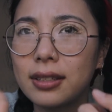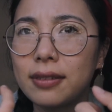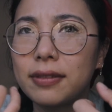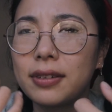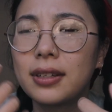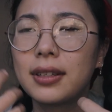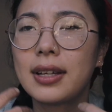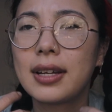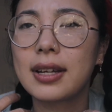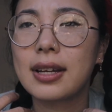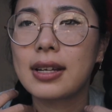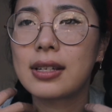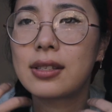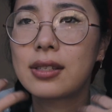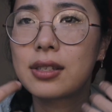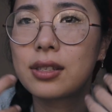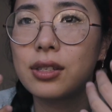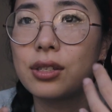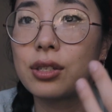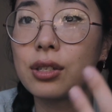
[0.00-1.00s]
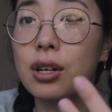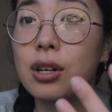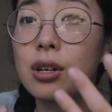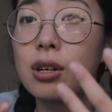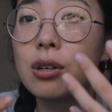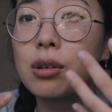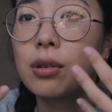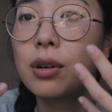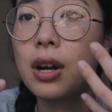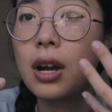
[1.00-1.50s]
I feel like it's
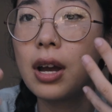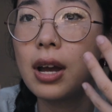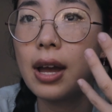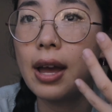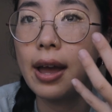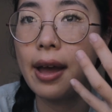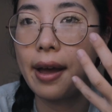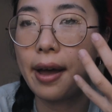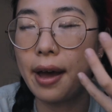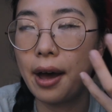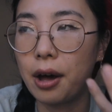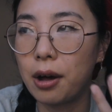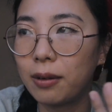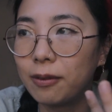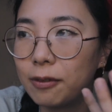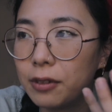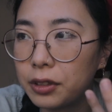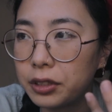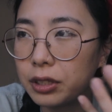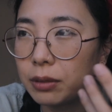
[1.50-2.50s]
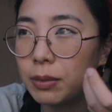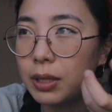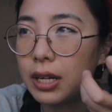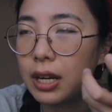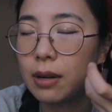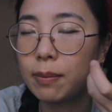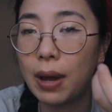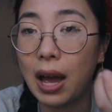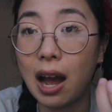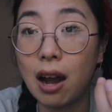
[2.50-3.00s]
so helpful to me
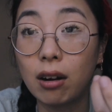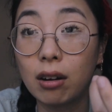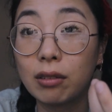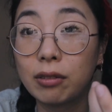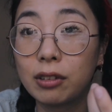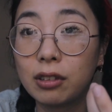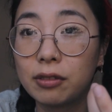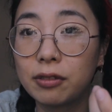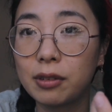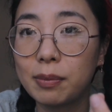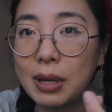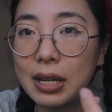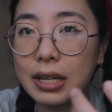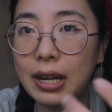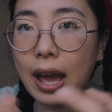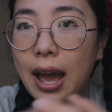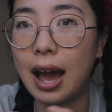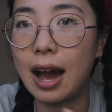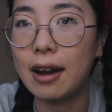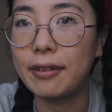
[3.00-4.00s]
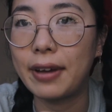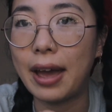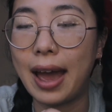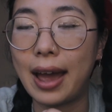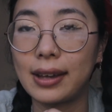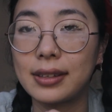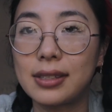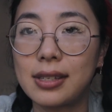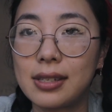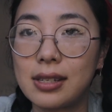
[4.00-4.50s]
and powerful for me to have
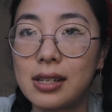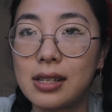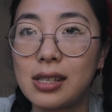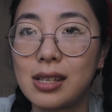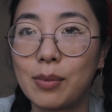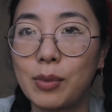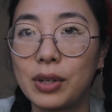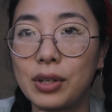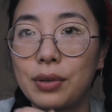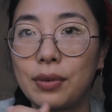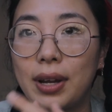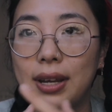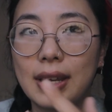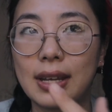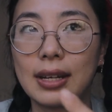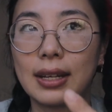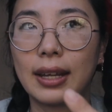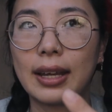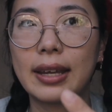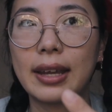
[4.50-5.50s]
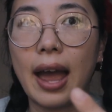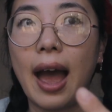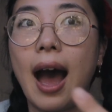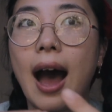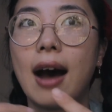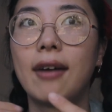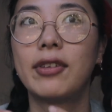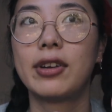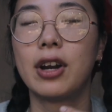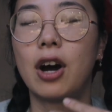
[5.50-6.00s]
access to someone who I can like
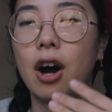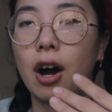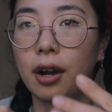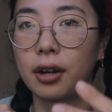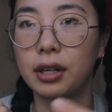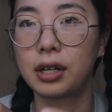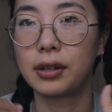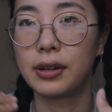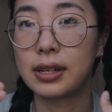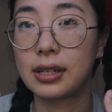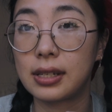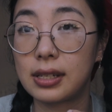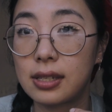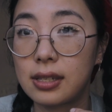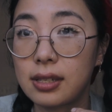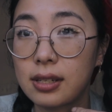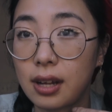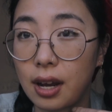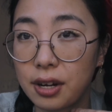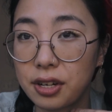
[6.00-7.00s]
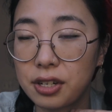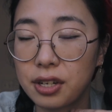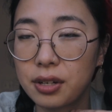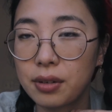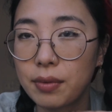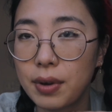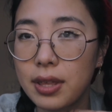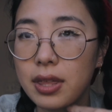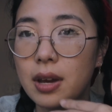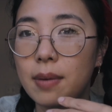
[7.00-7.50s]
have an ongoing
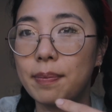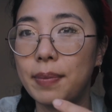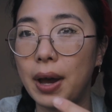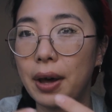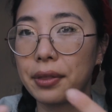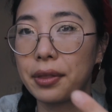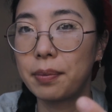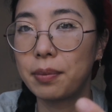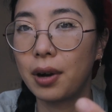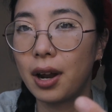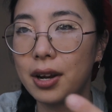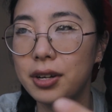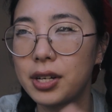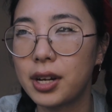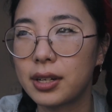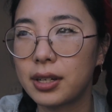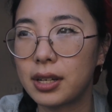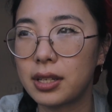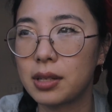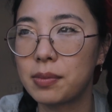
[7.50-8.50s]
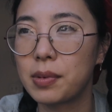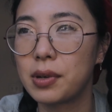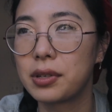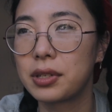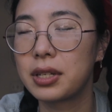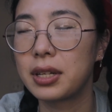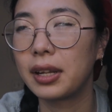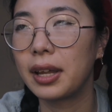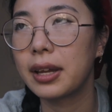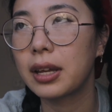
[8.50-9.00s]
discussion with about the project, as
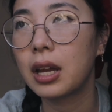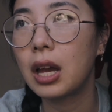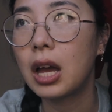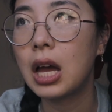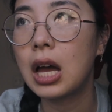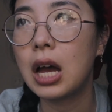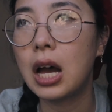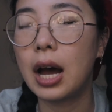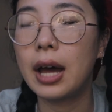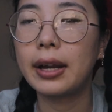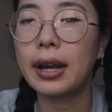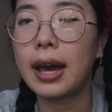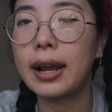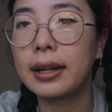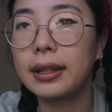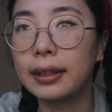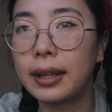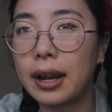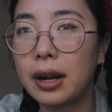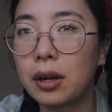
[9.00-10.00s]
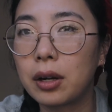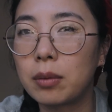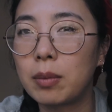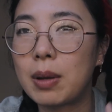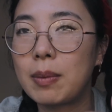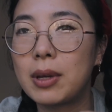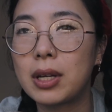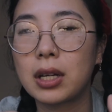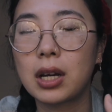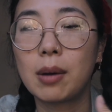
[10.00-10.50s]
opposed to like an edit letter and
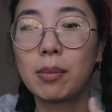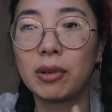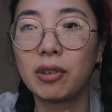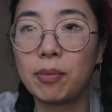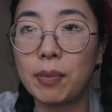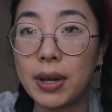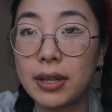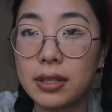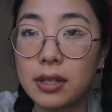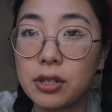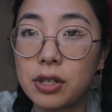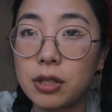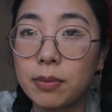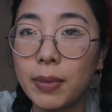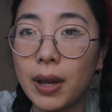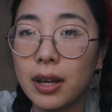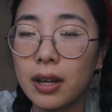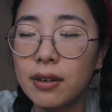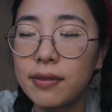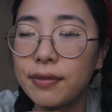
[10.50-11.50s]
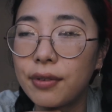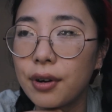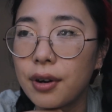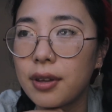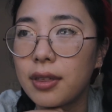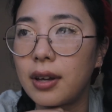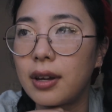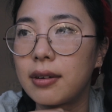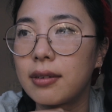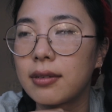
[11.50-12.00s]
maybe a couple of messages back and
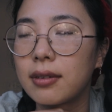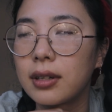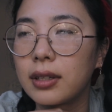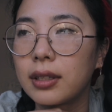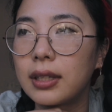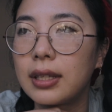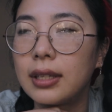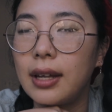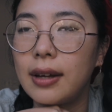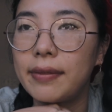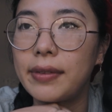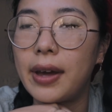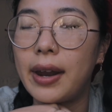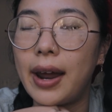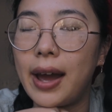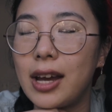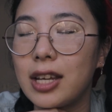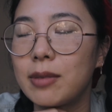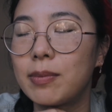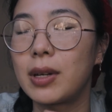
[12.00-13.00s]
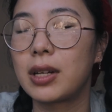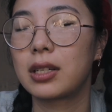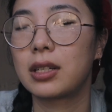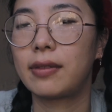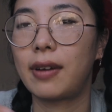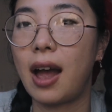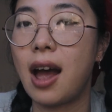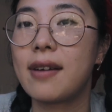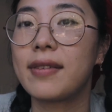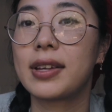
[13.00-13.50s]
forth. I really love that aspect of
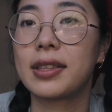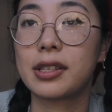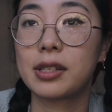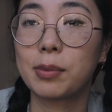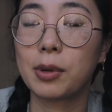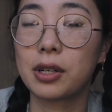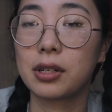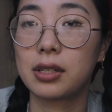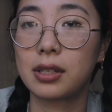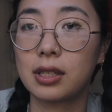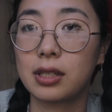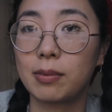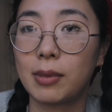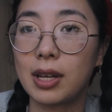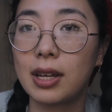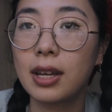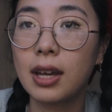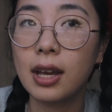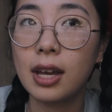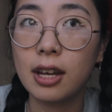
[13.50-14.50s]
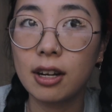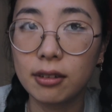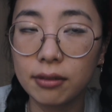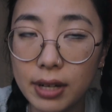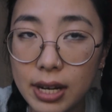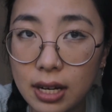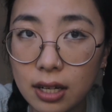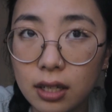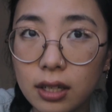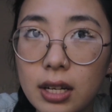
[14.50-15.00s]
having this person as my
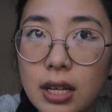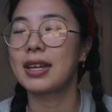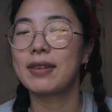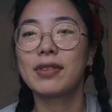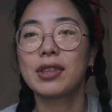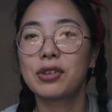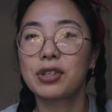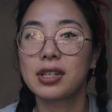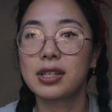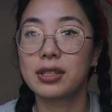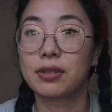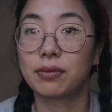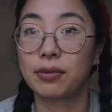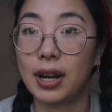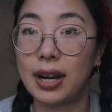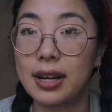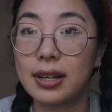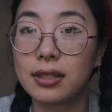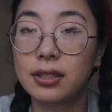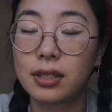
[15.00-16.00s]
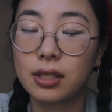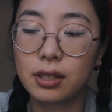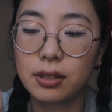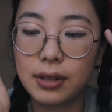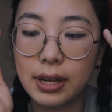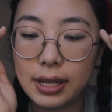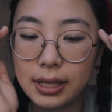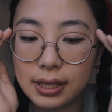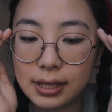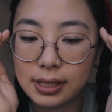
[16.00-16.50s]
reader, even though she doesn't write. So
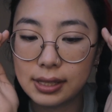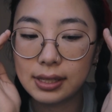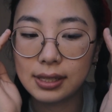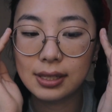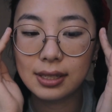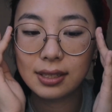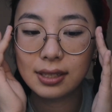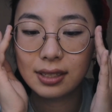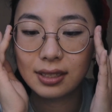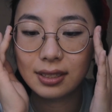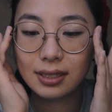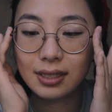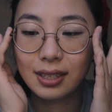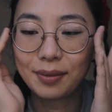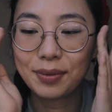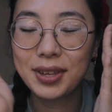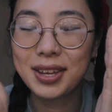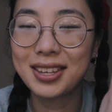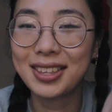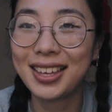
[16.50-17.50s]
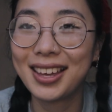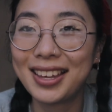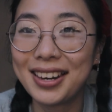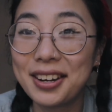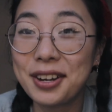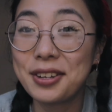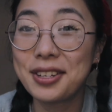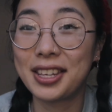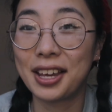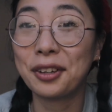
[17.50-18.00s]
it's something
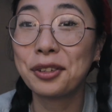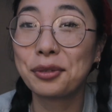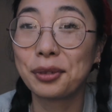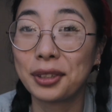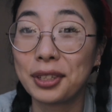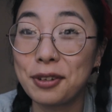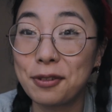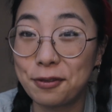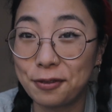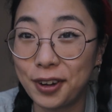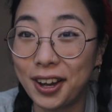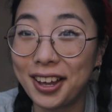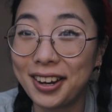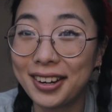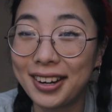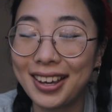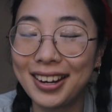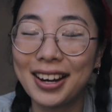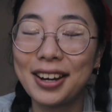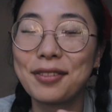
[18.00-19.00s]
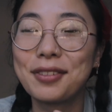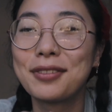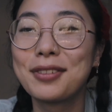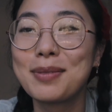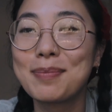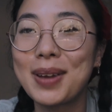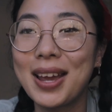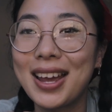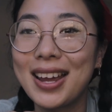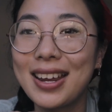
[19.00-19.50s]
that sounds really fun, and I would
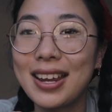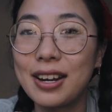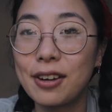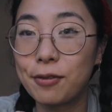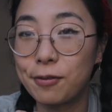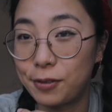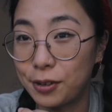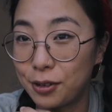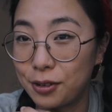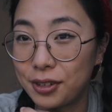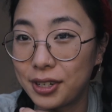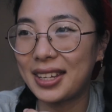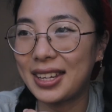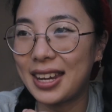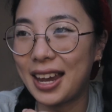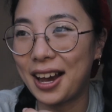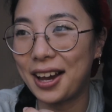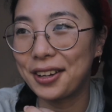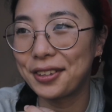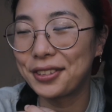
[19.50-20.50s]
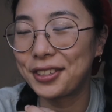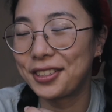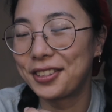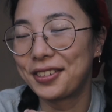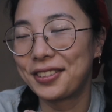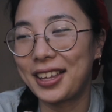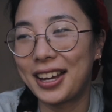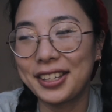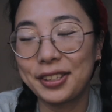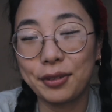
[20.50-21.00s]
repay in food. Yeah,
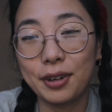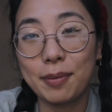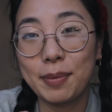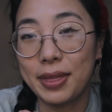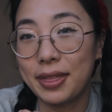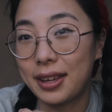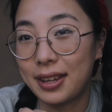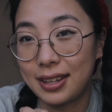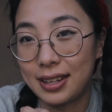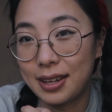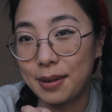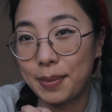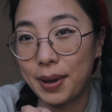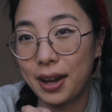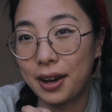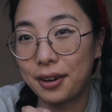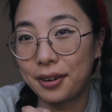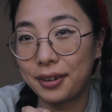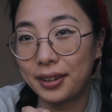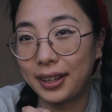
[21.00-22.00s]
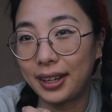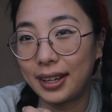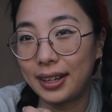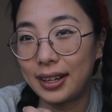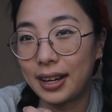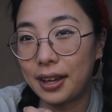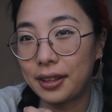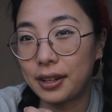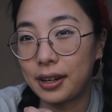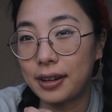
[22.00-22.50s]
so that's what I've been thinking about, and
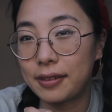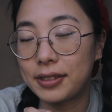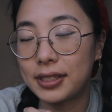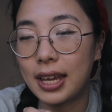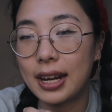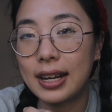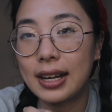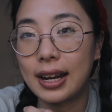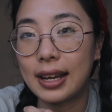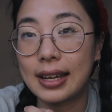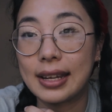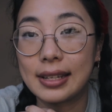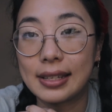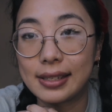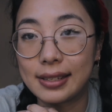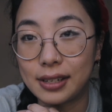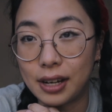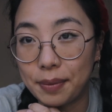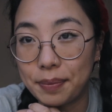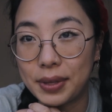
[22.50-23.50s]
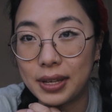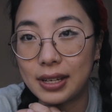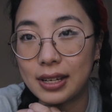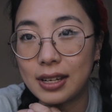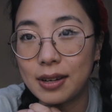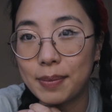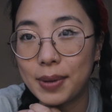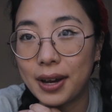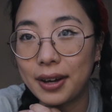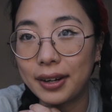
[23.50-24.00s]
now that I've said it, I can stop
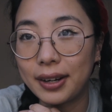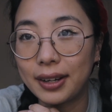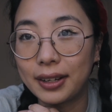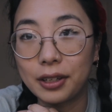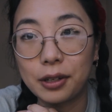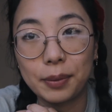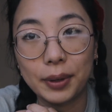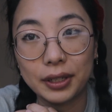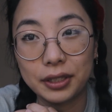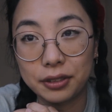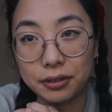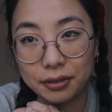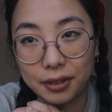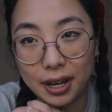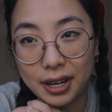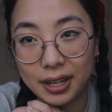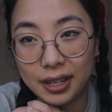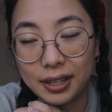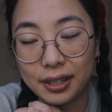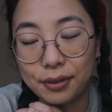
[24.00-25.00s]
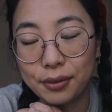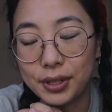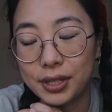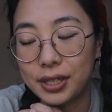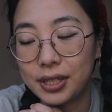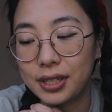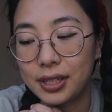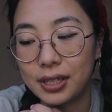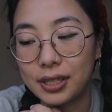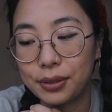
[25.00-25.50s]
thinking about it and go back to writing,
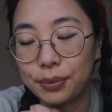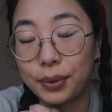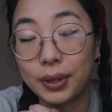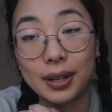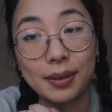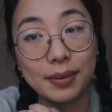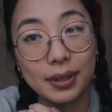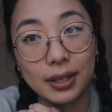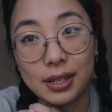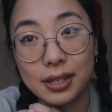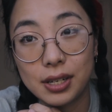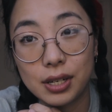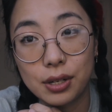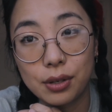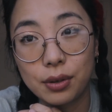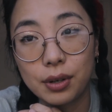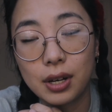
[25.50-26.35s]
which is what I'm gonna do.